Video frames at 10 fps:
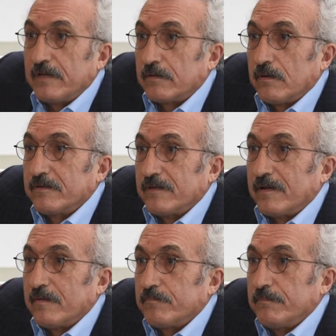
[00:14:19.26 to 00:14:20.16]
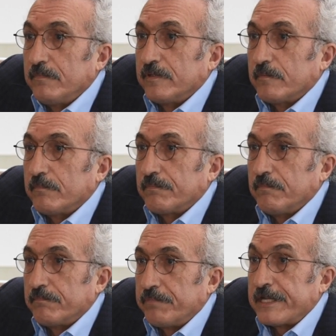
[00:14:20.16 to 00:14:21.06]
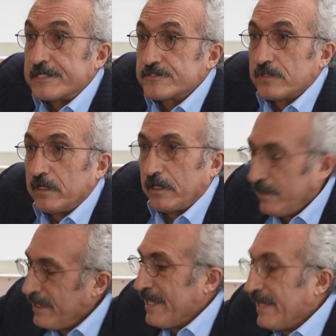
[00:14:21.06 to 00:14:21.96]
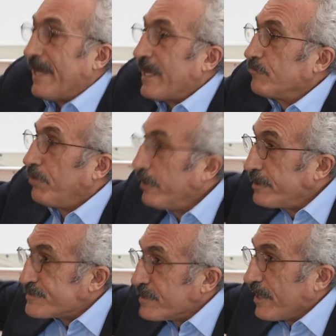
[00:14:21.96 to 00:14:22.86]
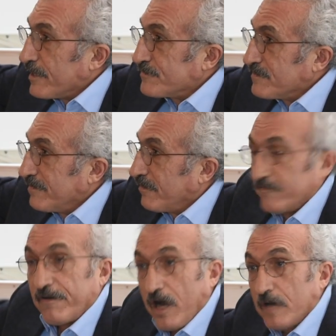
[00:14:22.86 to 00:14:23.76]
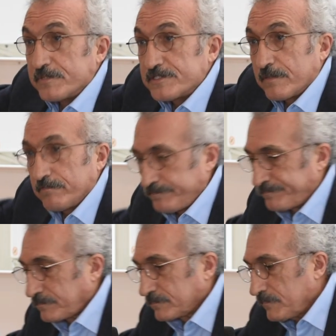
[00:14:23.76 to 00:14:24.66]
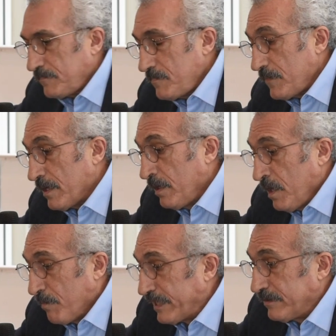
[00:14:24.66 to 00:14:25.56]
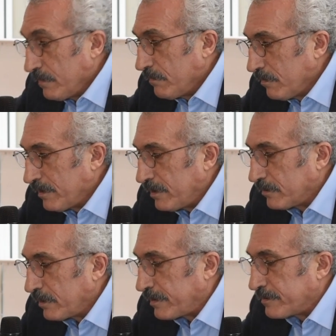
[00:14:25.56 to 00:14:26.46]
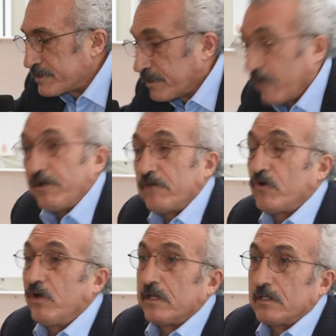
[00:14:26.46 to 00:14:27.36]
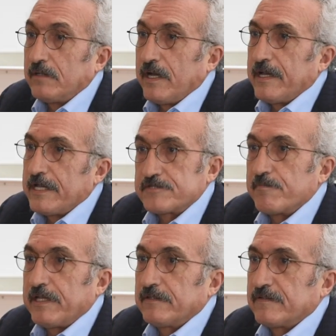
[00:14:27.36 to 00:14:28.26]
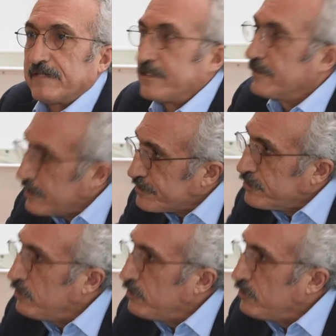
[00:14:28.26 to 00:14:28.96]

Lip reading: the peninsula and politicized Wahhabism. But the discovery of oil has meant that this